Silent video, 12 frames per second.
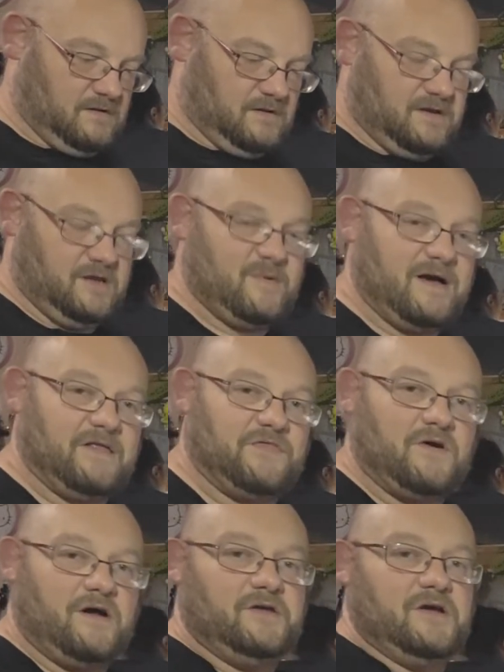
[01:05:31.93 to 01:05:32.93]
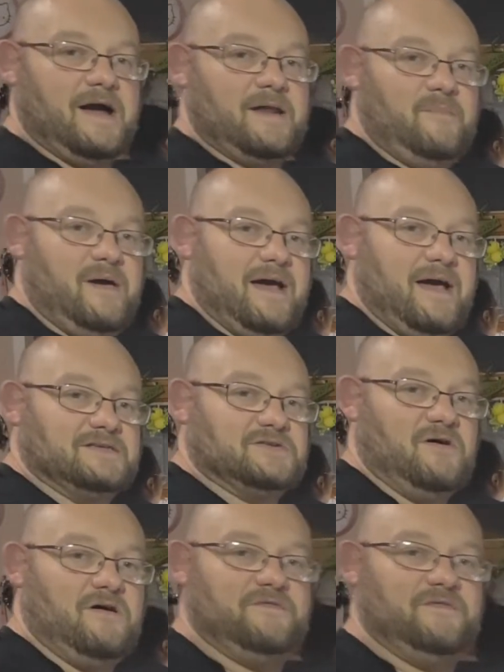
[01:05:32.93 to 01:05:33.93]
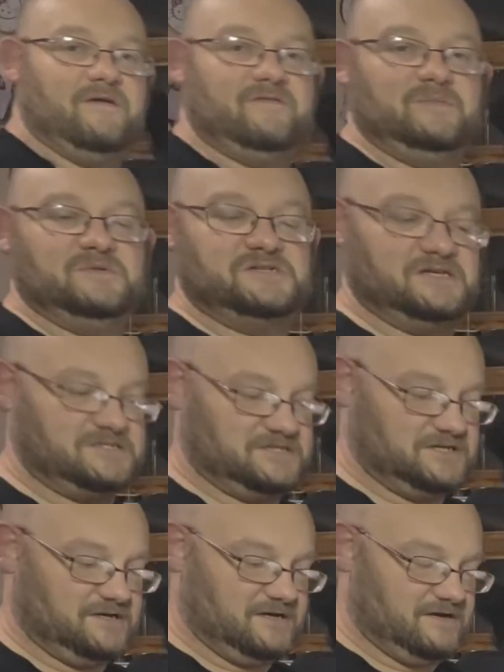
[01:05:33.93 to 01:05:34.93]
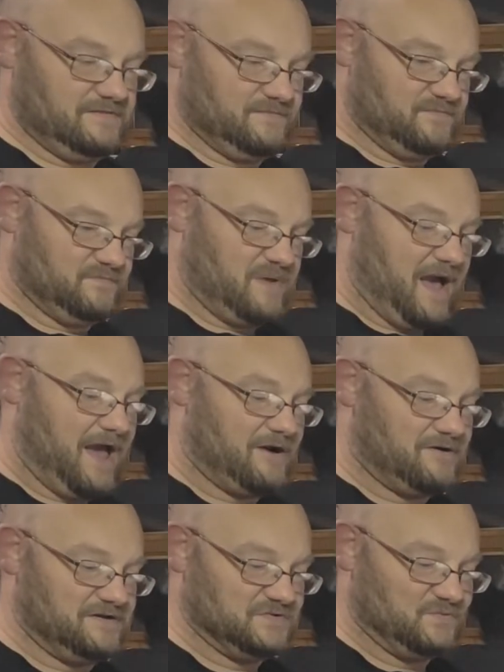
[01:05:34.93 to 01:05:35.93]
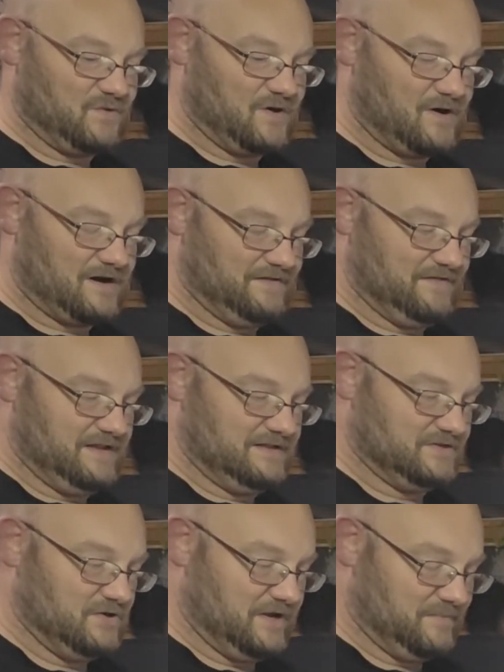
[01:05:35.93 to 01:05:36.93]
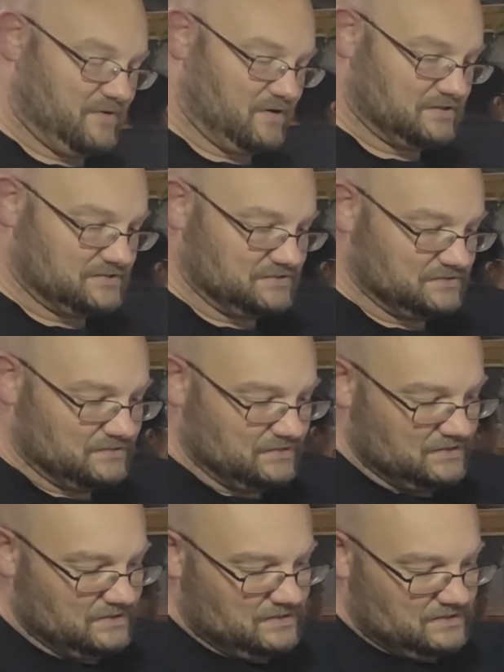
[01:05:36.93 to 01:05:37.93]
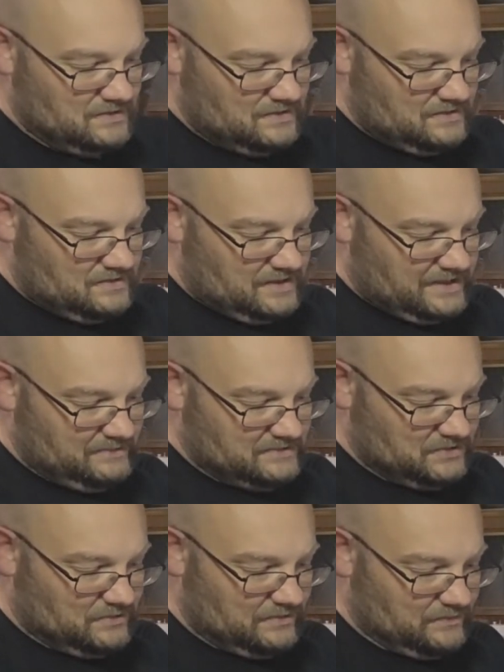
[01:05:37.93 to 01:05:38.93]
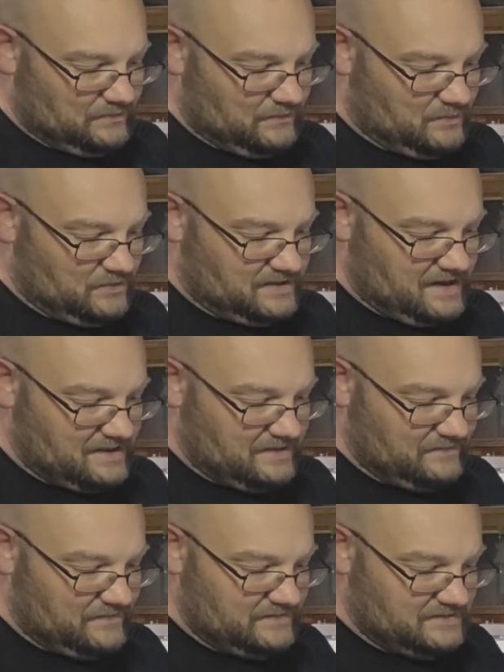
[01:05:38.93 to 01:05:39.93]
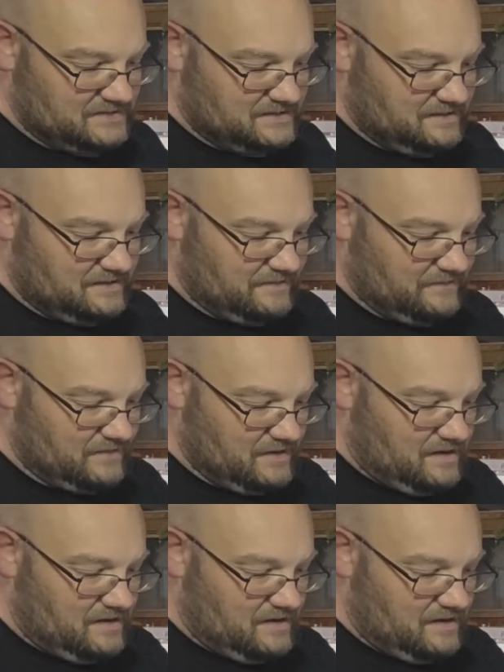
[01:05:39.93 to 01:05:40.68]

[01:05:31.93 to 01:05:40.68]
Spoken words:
He might have thought you got a mask off of him just to pattern his work and then took it personal. He was always real protective of his stuff.